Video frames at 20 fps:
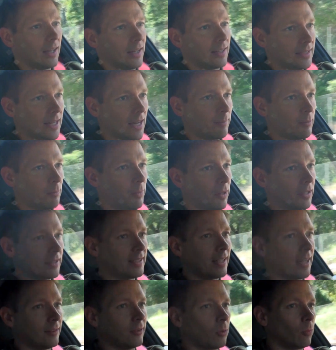Time to
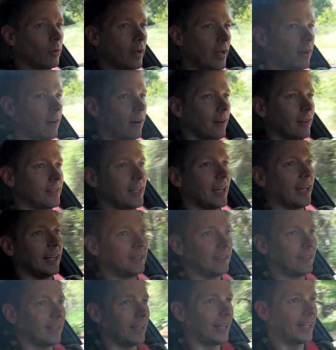bust out the radar
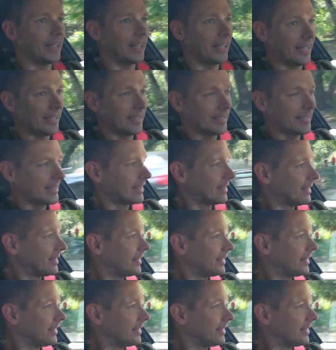detector then, I guess.